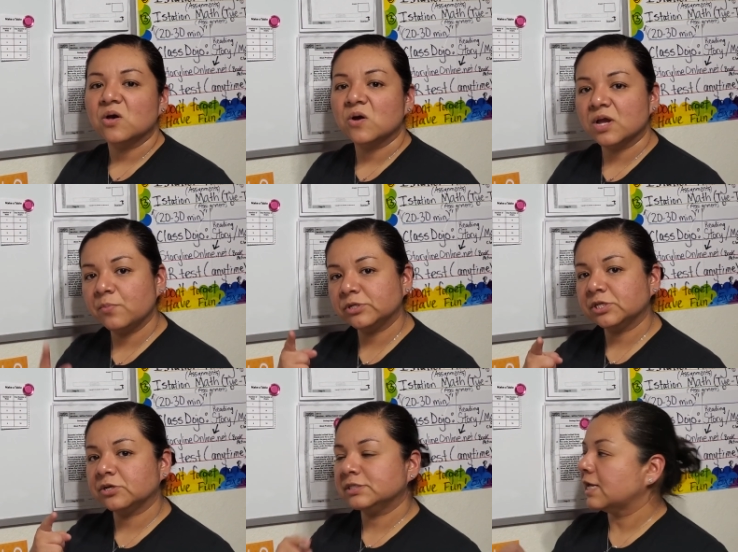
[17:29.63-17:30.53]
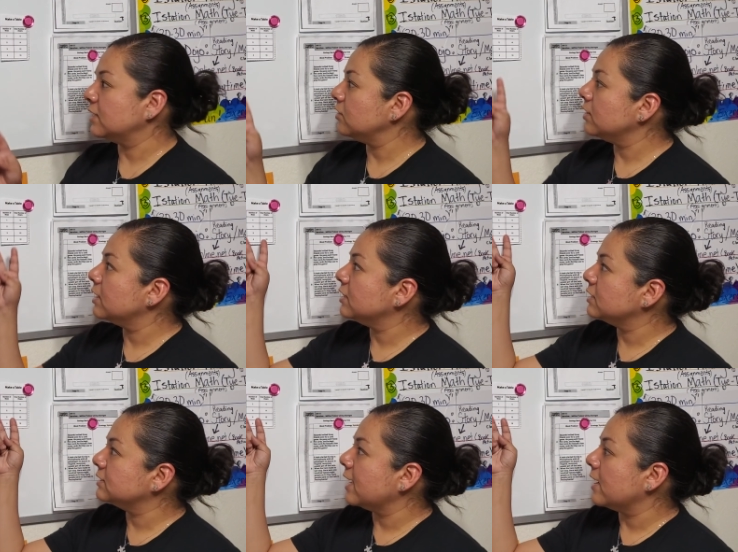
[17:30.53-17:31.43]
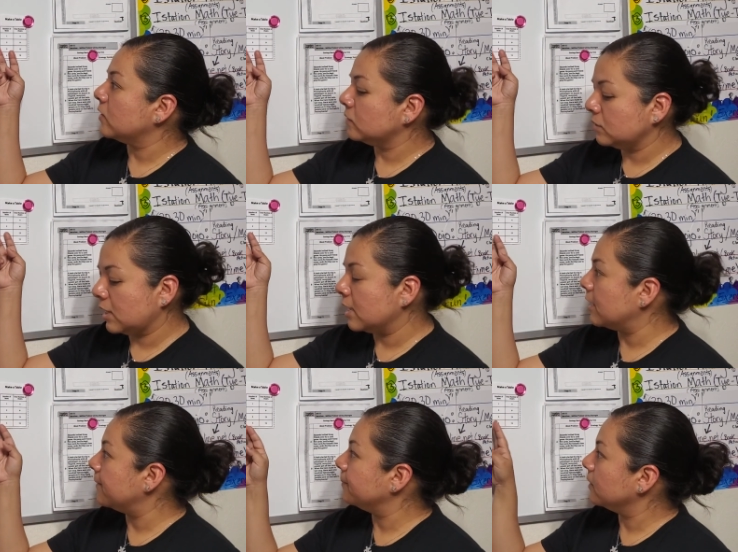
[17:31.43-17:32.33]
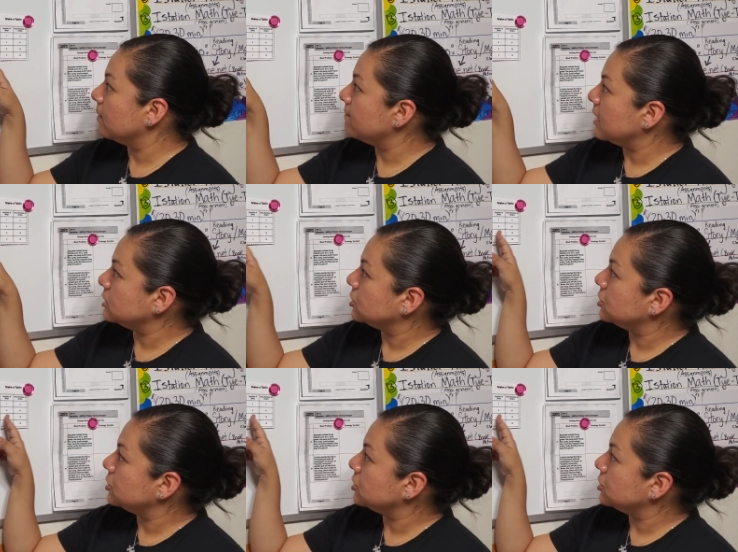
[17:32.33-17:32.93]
Okay, boys and girls, now that you cut this out, um, make sure